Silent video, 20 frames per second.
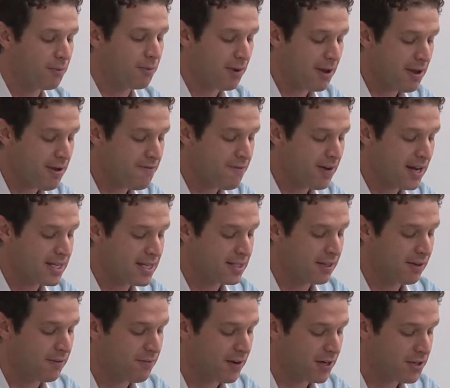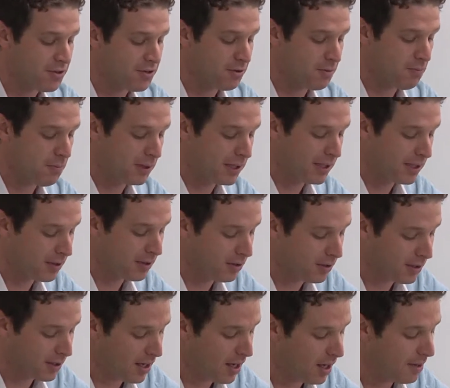reifies conventional
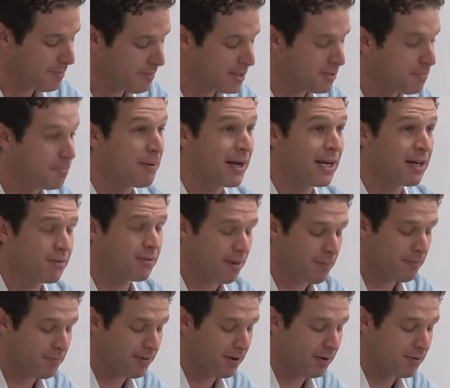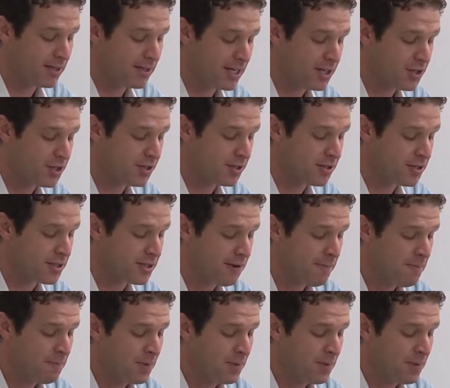political economy's bankrupt foundations